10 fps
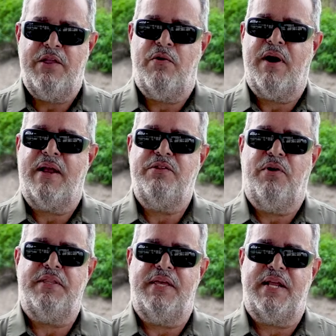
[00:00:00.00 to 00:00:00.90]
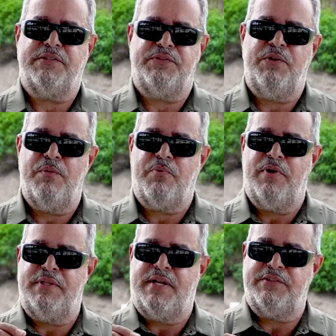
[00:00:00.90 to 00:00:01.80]
have gone generation by
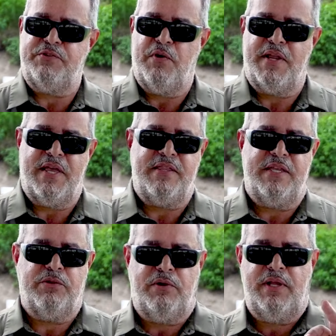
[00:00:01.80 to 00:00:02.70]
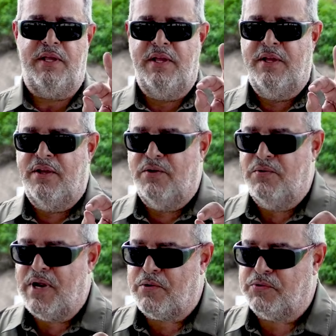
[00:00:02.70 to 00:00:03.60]
generation, adding one little
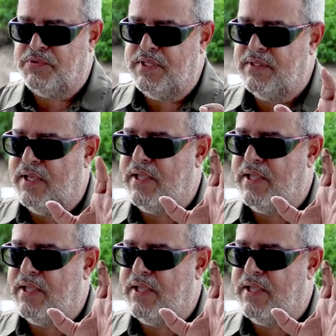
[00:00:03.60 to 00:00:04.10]
thing that users are